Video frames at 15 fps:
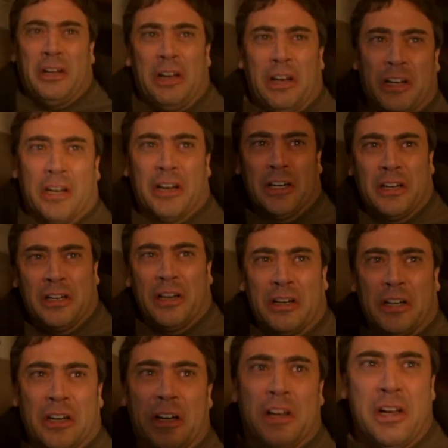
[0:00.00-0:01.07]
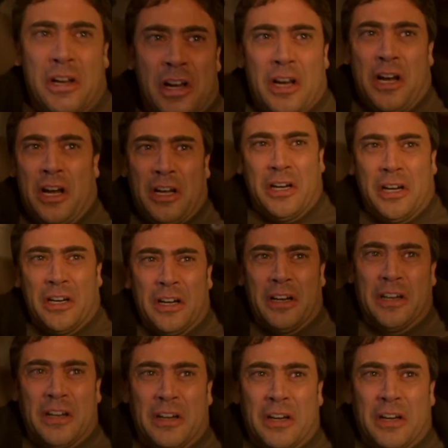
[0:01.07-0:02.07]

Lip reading: only children. And along